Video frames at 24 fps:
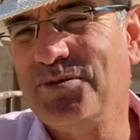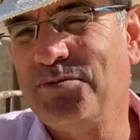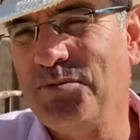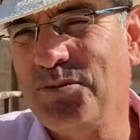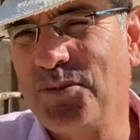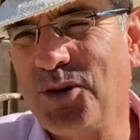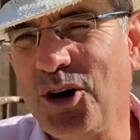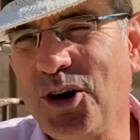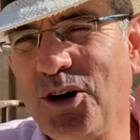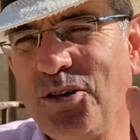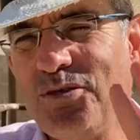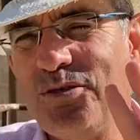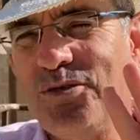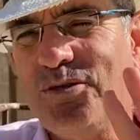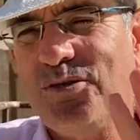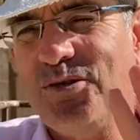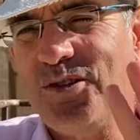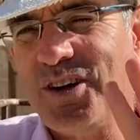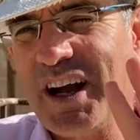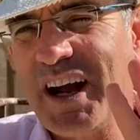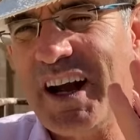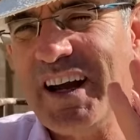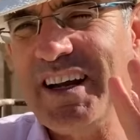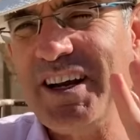Both
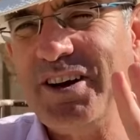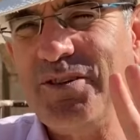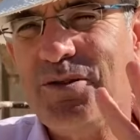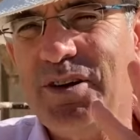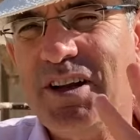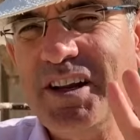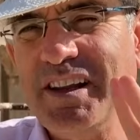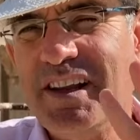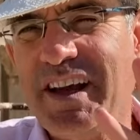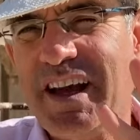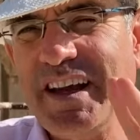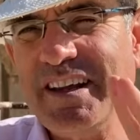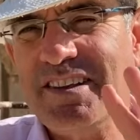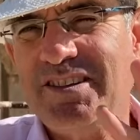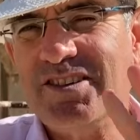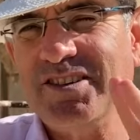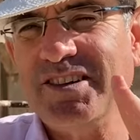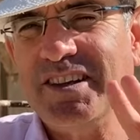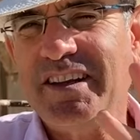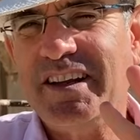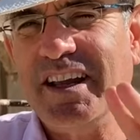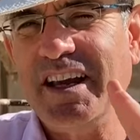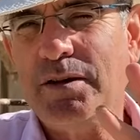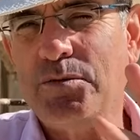kind of relate to
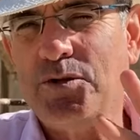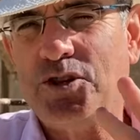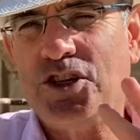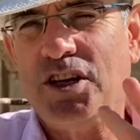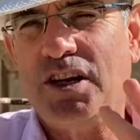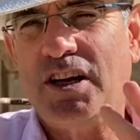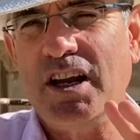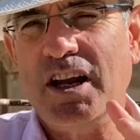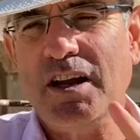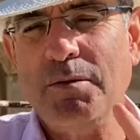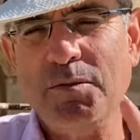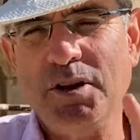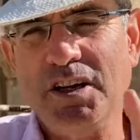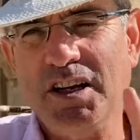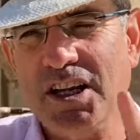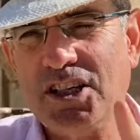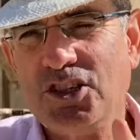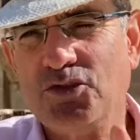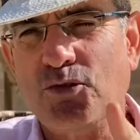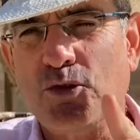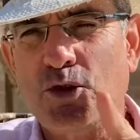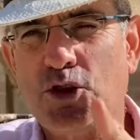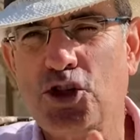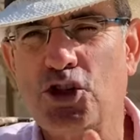the name Shalem. And
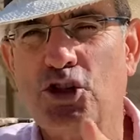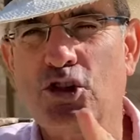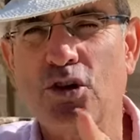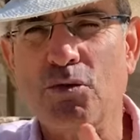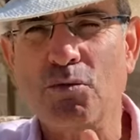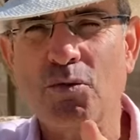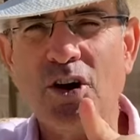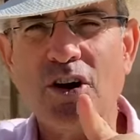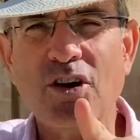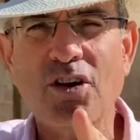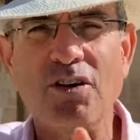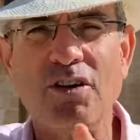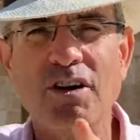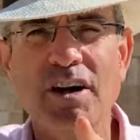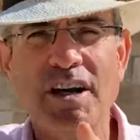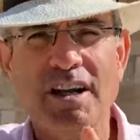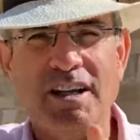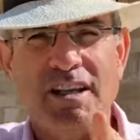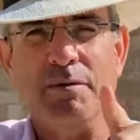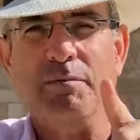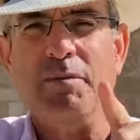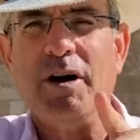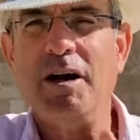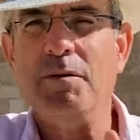as for Shlomo,
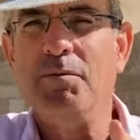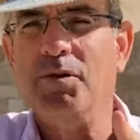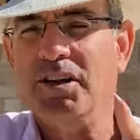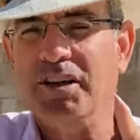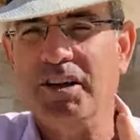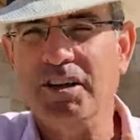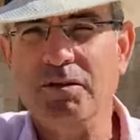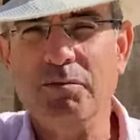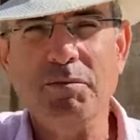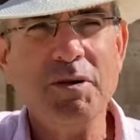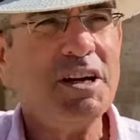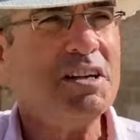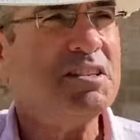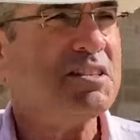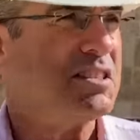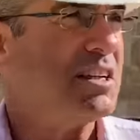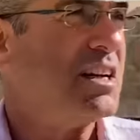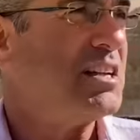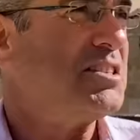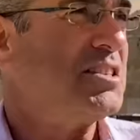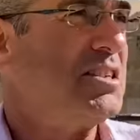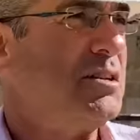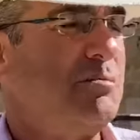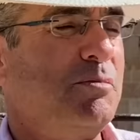the Bible admits,
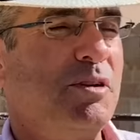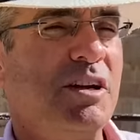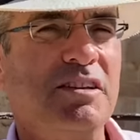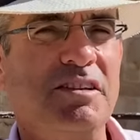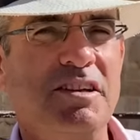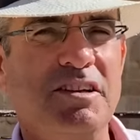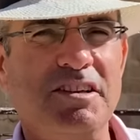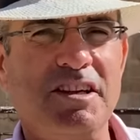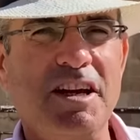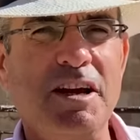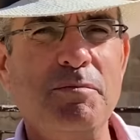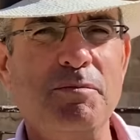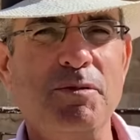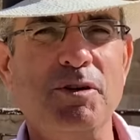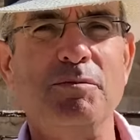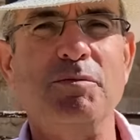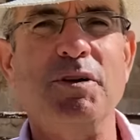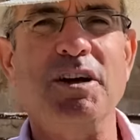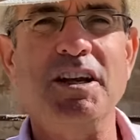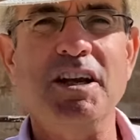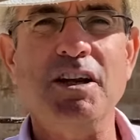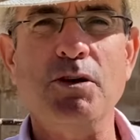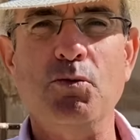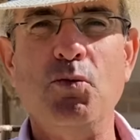yes, he built a temple,
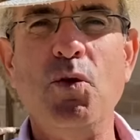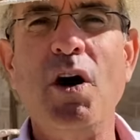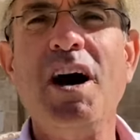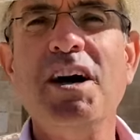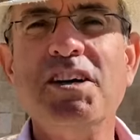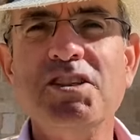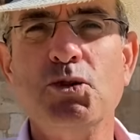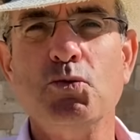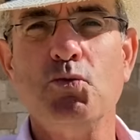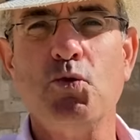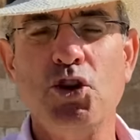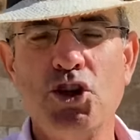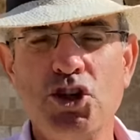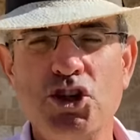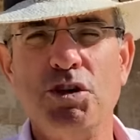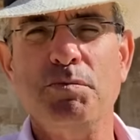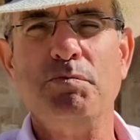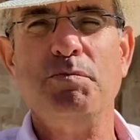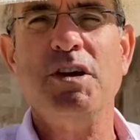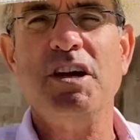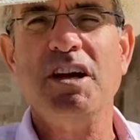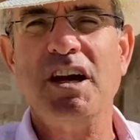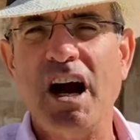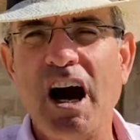but he was
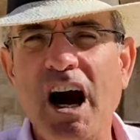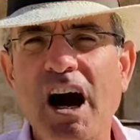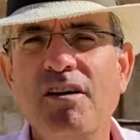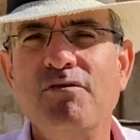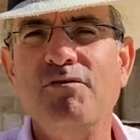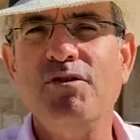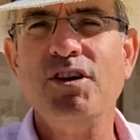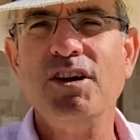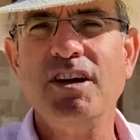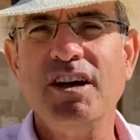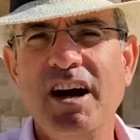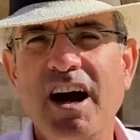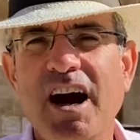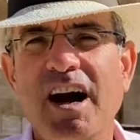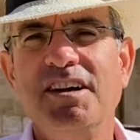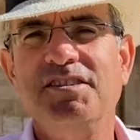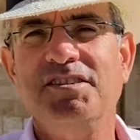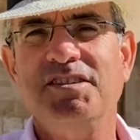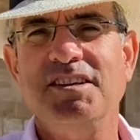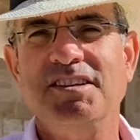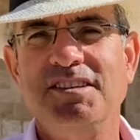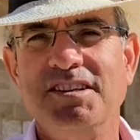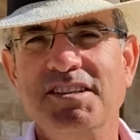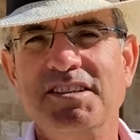worshiping other
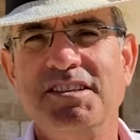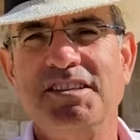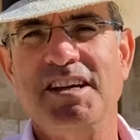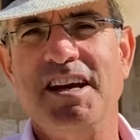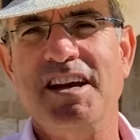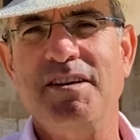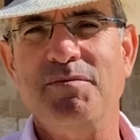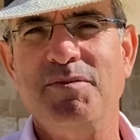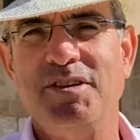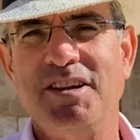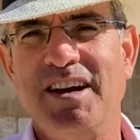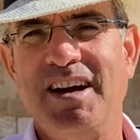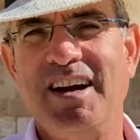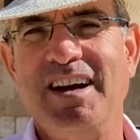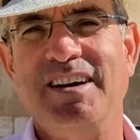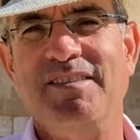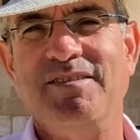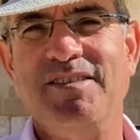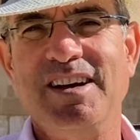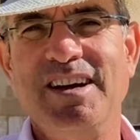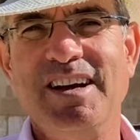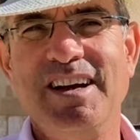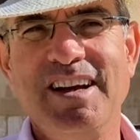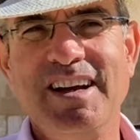gods at the same time.